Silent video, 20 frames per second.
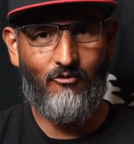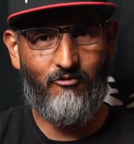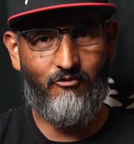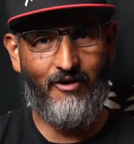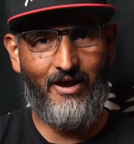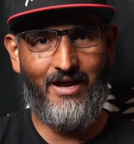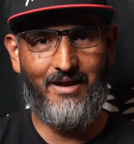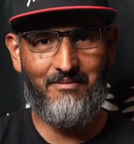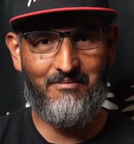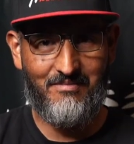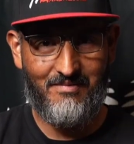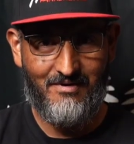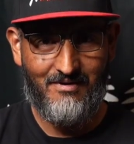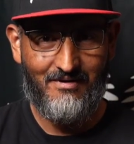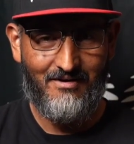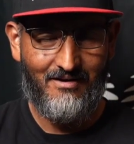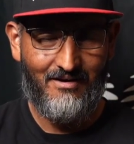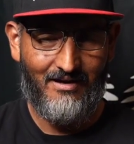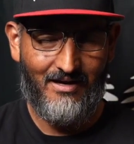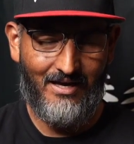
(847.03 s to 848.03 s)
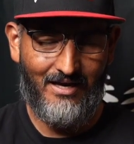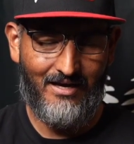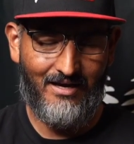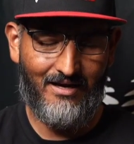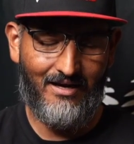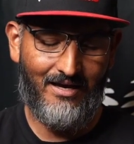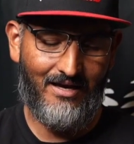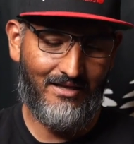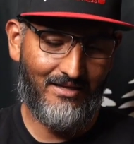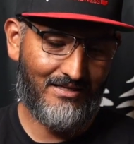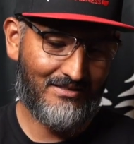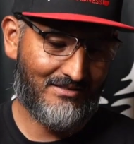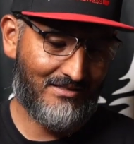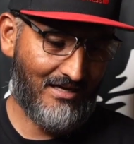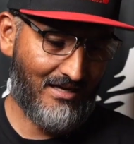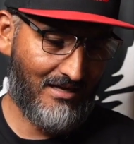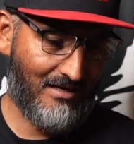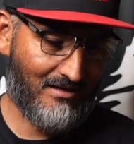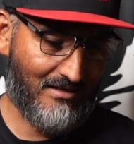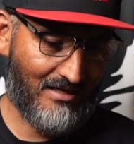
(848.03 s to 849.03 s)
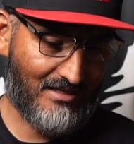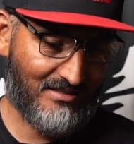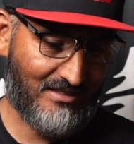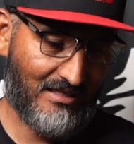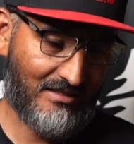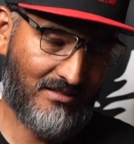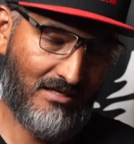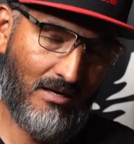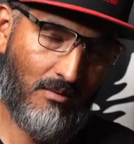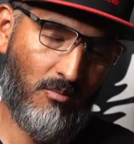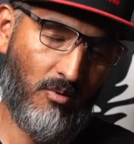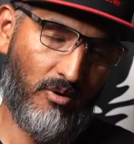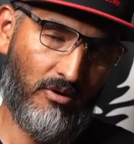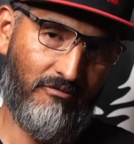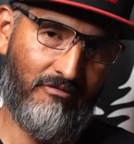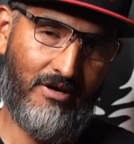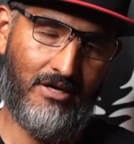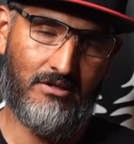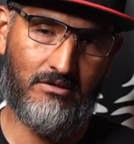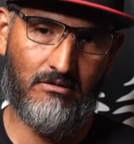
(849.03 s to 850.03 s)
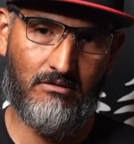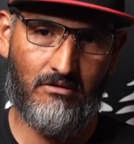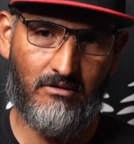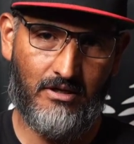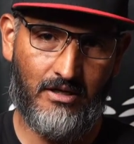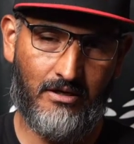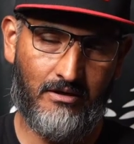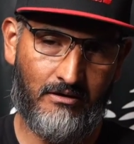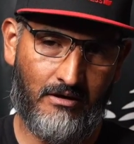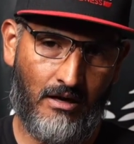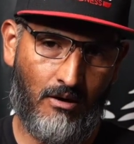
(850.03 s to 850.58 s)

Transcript: Fame. And again, that's actually a motivation thing.